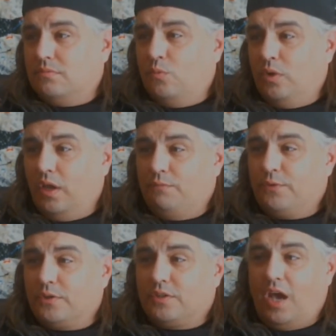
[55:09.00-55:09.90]
When I
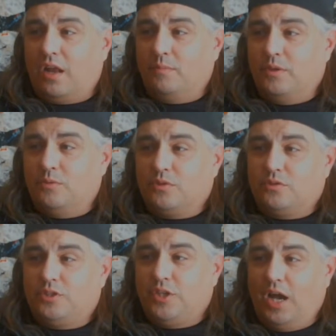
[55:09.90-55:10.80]
first got him, he was
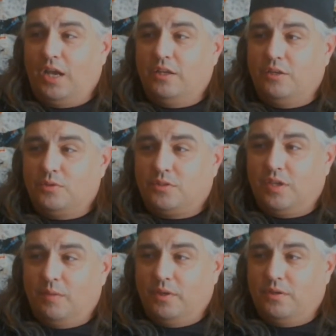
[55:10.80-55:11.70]
shy and he was
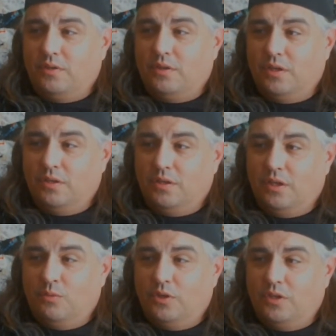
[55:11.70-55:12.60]
timid, and he
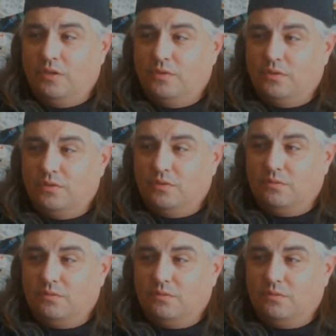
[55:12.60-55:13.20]
wouldn't even.